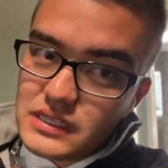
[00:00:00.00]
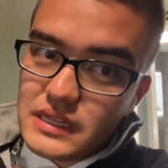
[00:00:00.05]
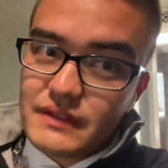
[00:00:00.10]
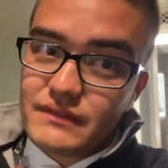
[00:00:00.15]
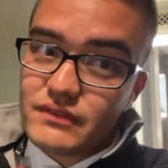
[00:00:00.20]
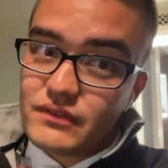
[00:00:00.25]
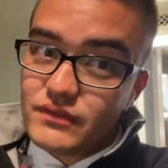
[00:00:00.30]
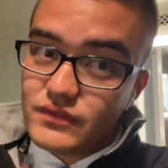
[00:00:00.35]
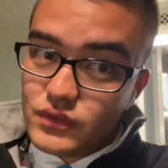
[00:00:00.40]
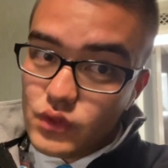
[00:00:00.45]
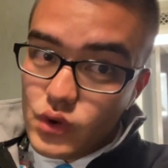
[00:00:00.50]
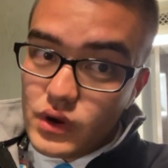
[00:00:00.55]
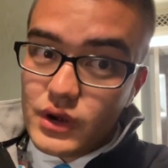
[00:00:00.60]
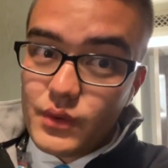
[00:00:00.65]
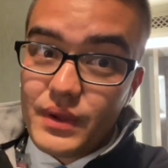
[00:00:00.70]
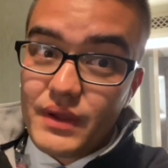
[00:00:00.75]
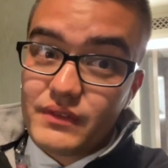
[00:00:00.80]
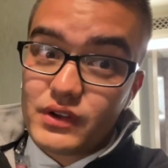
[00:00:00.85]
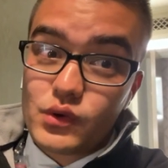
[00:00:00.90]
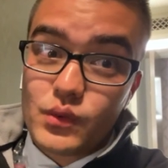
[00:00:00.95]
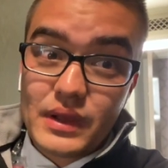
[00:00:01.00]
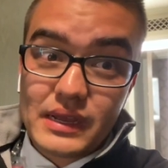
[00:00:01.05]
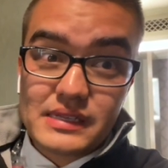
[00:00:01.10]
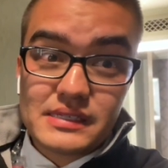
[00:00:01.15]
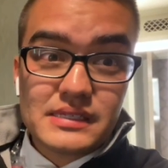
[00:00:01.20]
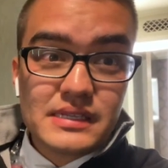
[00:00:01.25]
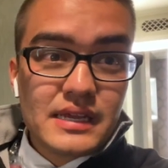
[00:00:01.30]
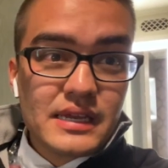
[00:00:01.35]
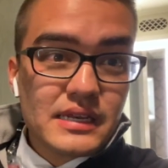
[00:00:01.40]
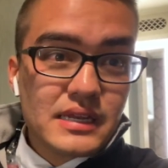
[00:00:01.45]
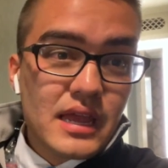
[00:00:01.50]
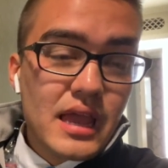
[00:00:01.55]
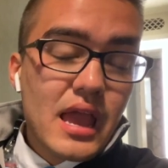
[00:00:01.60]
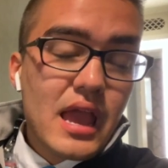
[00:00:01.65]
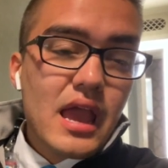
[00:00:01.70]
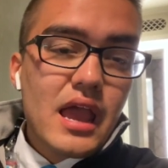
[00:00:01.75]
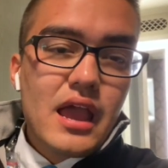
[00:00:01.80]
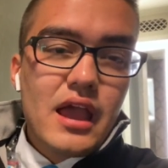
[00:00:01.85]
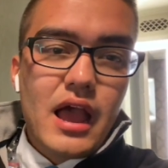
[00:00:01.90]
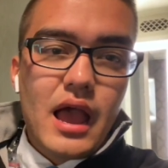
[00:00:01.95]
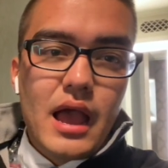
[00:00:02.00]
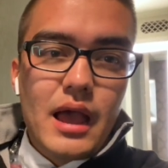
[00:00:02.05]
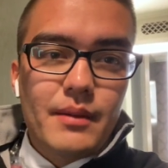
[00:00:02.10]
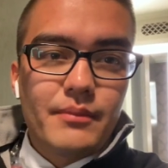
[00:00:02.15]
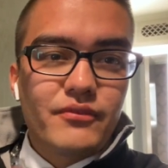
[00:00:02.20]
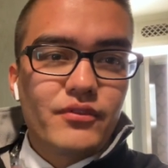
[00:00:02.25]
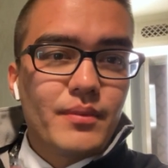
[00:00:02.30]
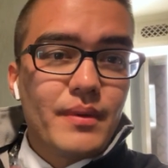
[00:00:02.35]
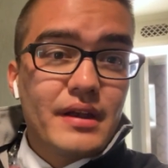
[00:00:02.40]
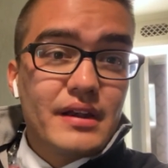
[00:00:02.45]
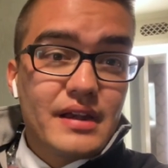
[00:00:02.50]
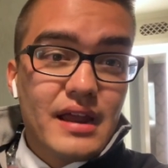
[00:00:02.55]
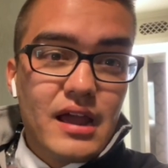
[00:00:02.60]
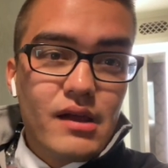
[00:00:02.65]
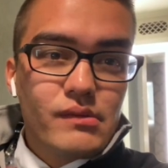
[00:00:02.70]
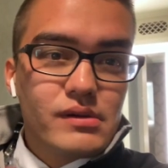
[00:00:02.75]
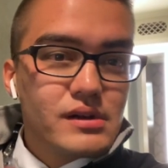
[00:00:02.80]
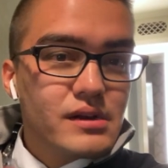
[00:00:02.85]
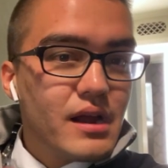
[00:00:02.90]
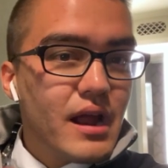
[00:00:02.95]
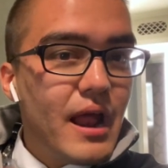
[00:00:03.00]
Then from Florida, we have a quick sit for about an hour,